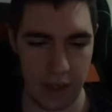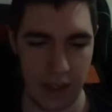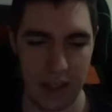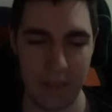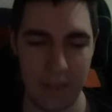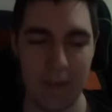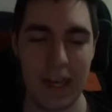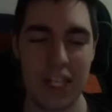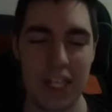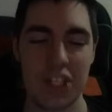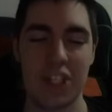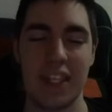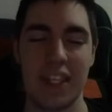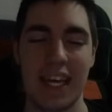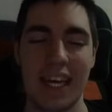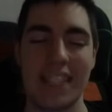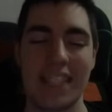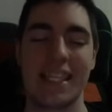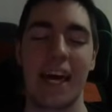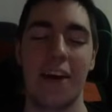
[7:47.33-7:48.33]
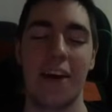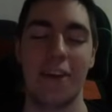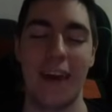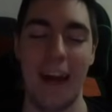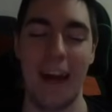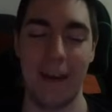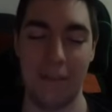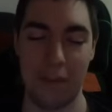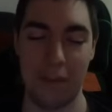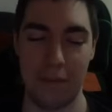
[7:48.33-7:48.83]
Imagine that's how you
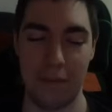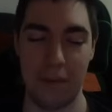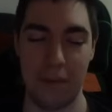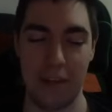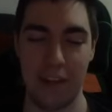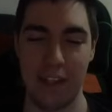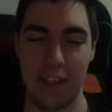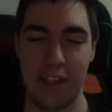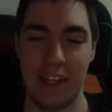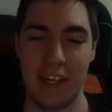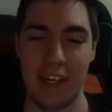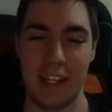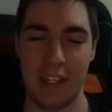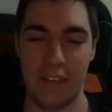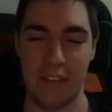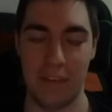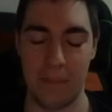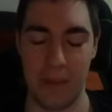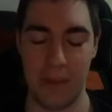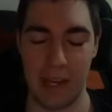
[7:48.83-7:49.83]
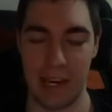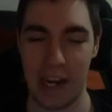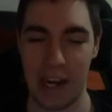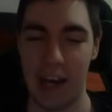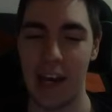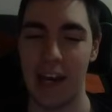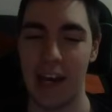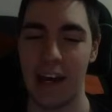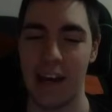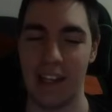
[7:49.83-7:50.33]
have to feel at the end of a meta.
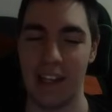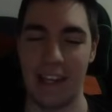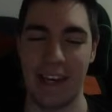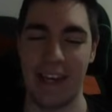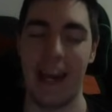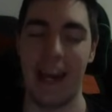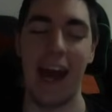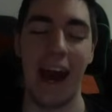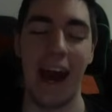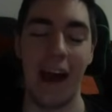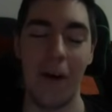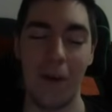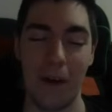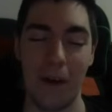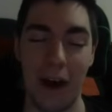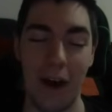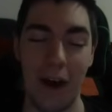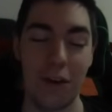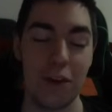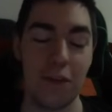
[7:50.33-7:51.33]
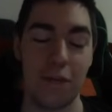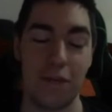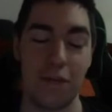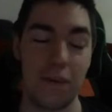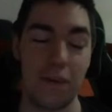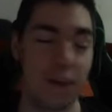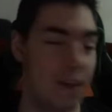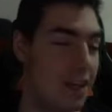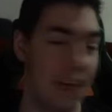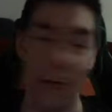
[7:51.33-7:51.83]
Like, how, how do you
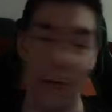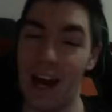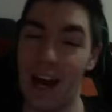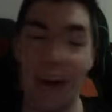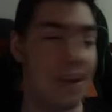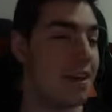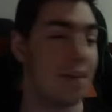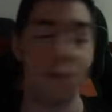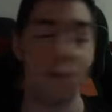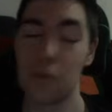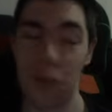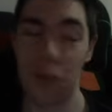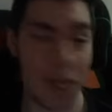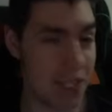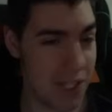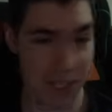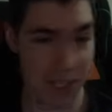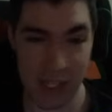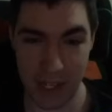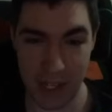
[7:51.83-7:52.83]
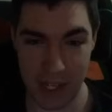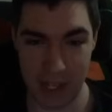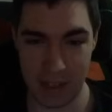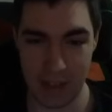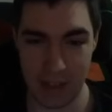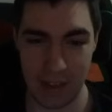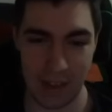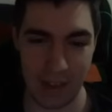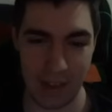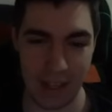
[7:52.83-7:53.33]
feel? I never want to see it again.
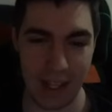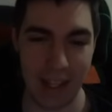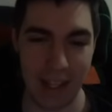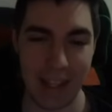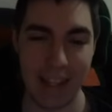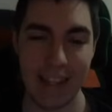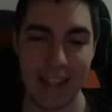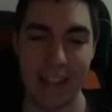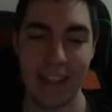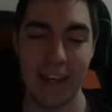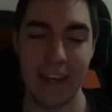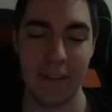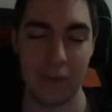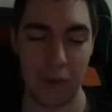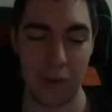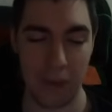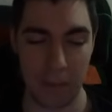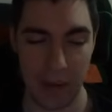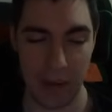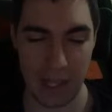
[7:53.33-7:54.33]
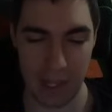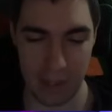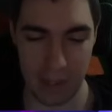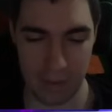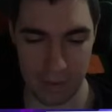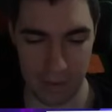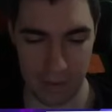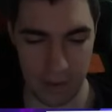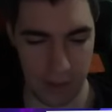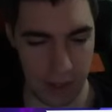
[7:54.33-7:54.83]
Never in my life.
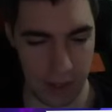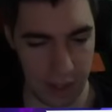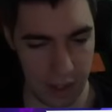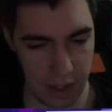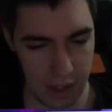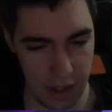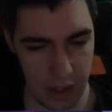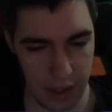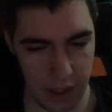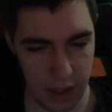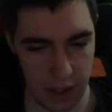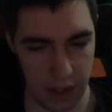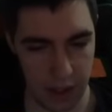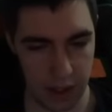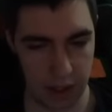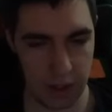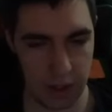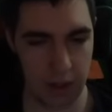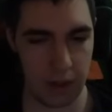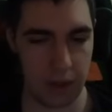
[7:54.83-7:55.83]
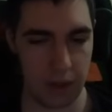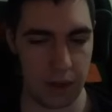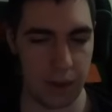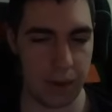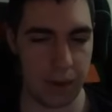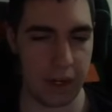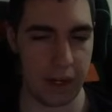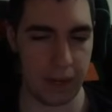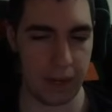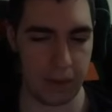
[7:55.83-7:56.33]

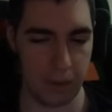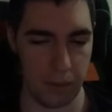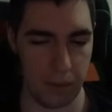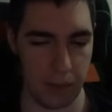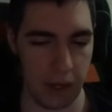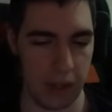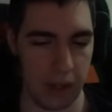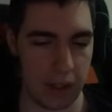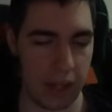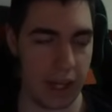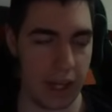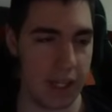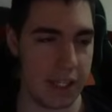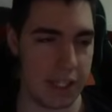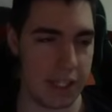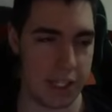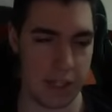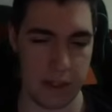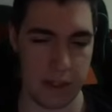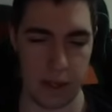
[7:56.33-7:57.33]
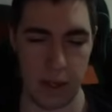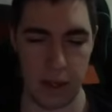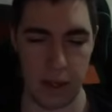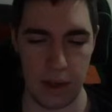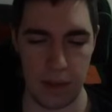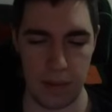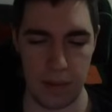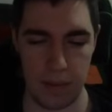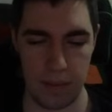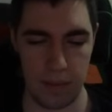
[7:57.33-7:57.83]
Great. Well, that is...
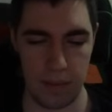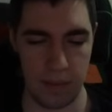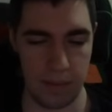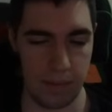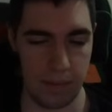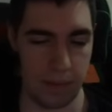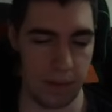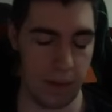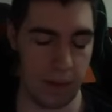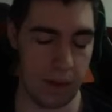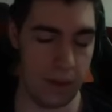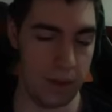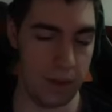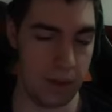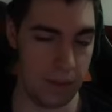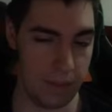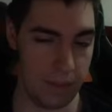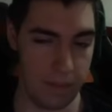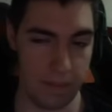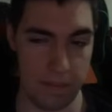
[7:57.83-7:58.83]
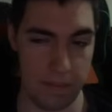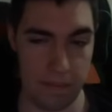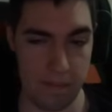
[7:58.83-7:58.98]
I mean...